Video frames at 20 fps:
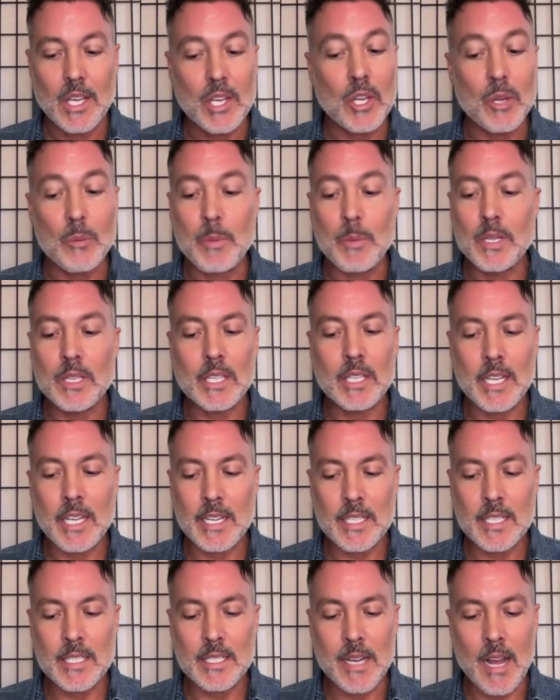
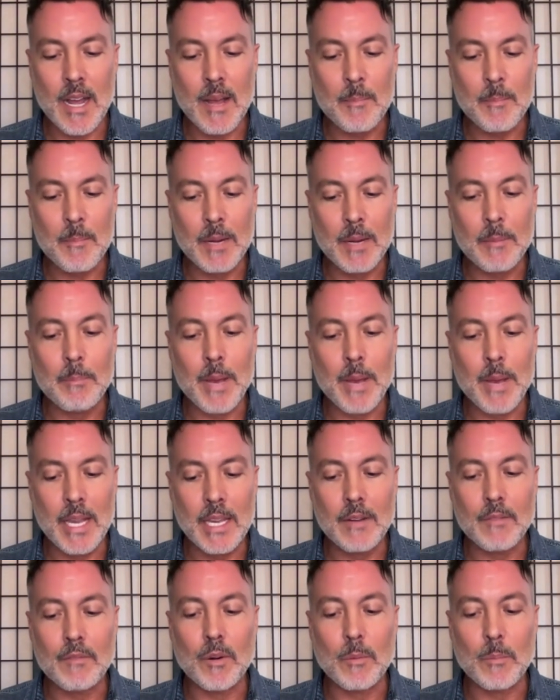Humility does not mean
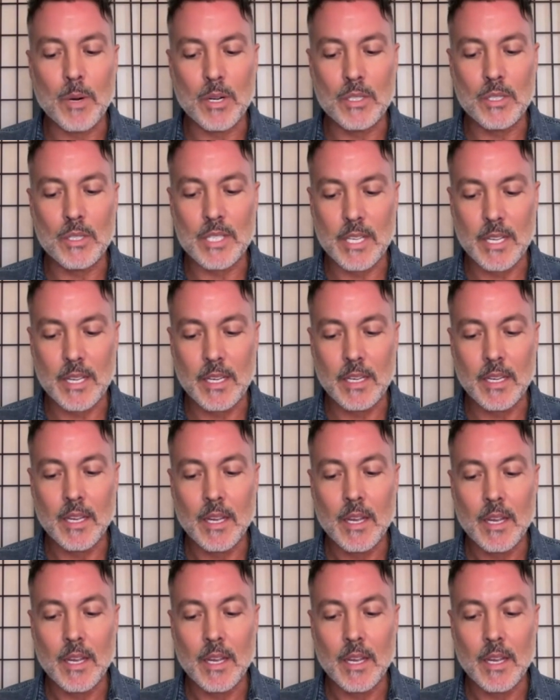begging for mercy.